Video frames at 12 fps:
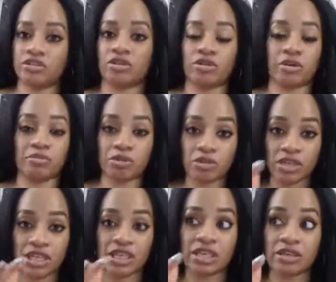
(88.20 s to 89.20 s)

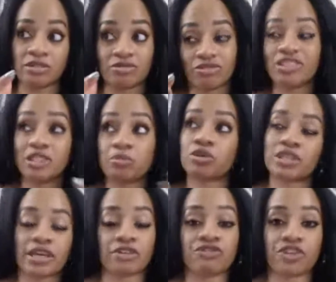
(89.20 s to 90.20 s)
community, really more
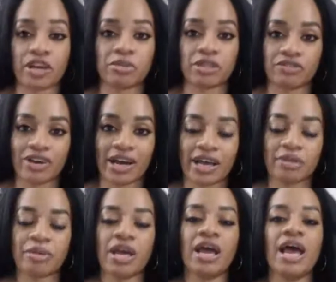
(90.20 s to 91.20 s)
like a family vibe.
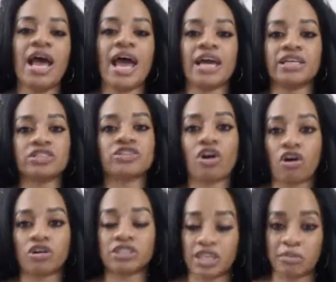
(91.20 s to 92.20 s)
And it's
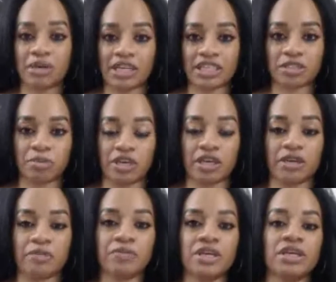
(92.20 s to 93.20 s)
called MLSP.
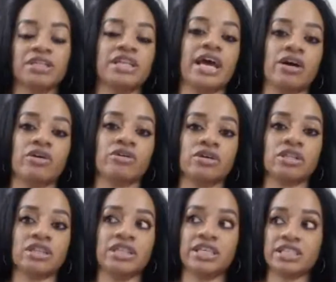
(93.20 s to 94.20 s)
Now,
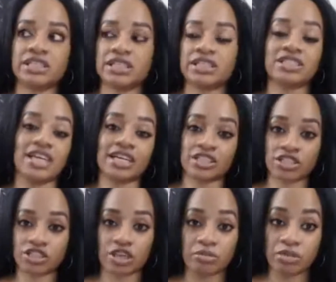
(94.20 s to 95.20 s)
this is not just
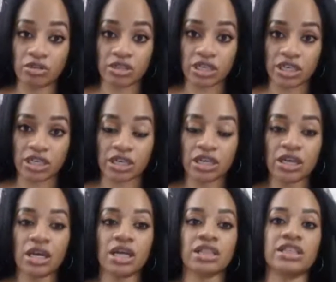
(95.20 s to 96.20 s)
a community.
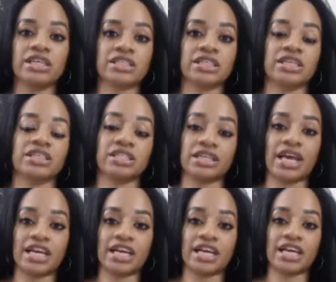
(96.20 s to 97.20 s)
This is an
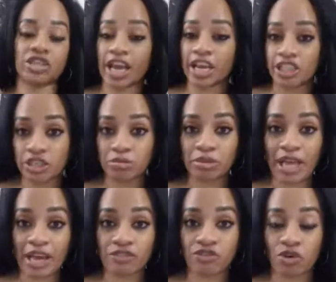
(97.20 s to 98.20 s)
education
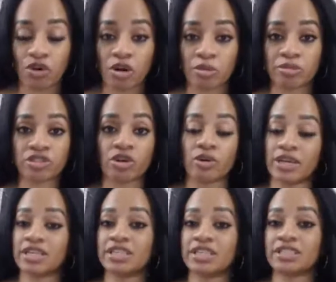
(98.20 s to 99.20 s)
platform, so it
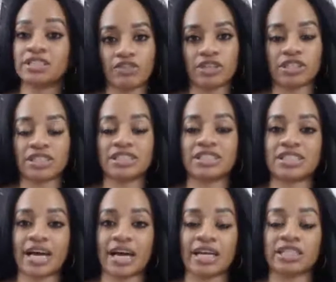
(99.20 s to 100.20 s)
is definitely
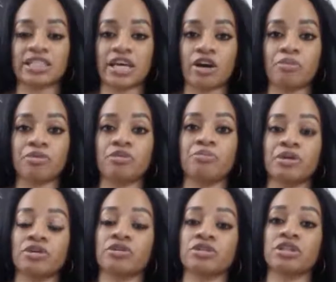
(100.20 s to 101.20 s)
designed to help you
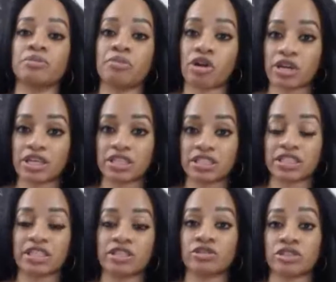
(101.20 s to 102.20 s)
build the marketing
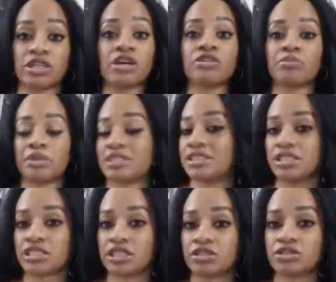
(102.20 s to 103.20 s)
skills and other business
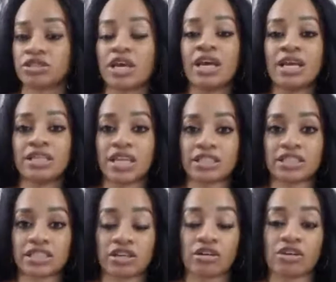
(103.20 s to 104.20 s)
skills
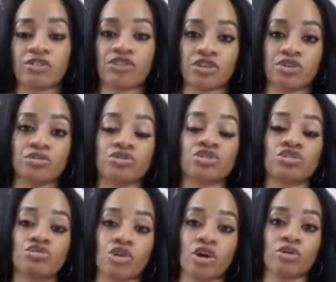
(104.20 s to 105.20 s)
necessary for you to
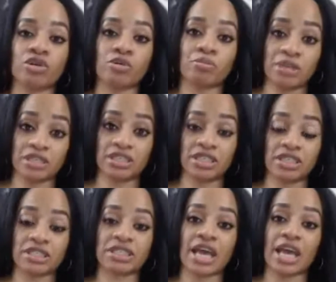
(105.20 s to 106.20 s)
grow your
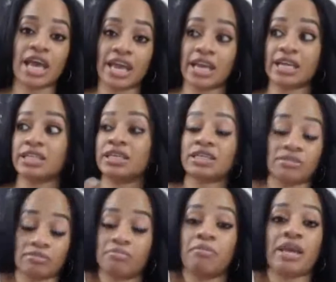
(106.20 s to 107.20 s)
business and
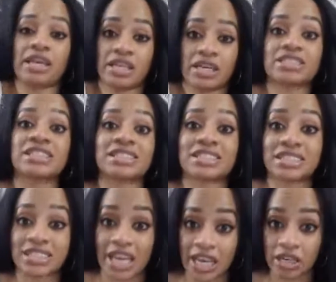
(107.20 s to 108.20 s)
make it a
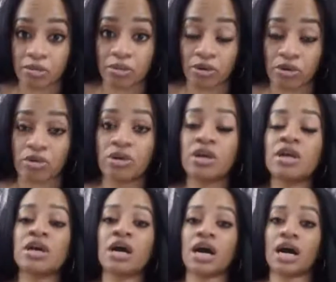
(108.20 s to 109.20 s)
sustainable
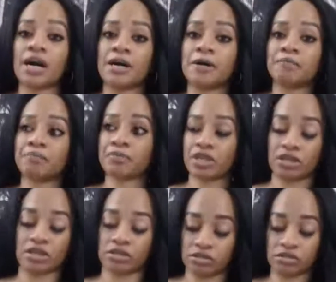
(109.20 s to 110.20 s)

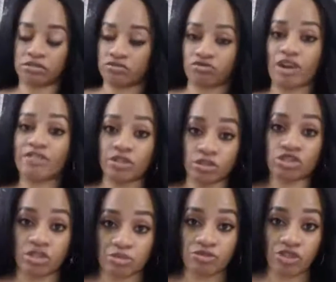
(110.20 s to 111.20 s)
revenue
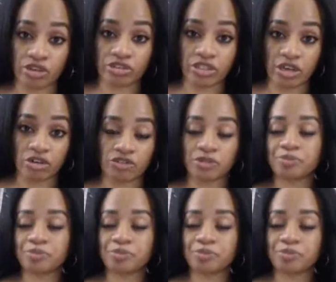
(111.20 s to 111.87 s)
stream for yourself.